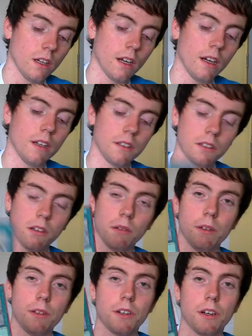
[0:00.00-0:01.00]
And
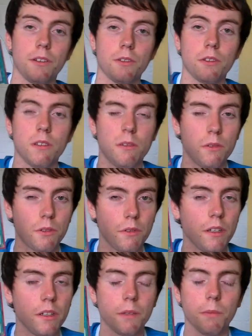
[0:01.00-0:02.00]
Solar Recharge. Use
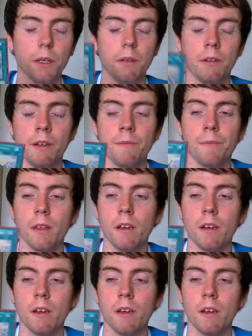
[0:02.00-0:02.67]
3 of this, by the way.